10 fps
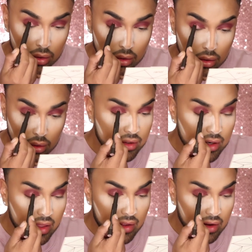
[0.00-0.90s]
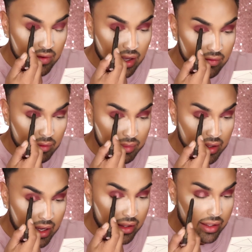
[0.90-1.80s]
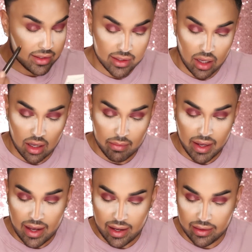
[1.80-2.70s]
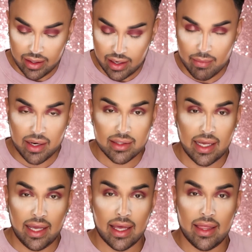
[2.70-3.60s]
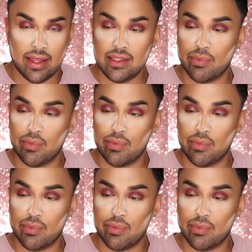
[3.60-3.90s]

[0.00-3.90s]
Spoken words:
All right, so now that I've kind of applied this on my eyelid, I'm gonna take this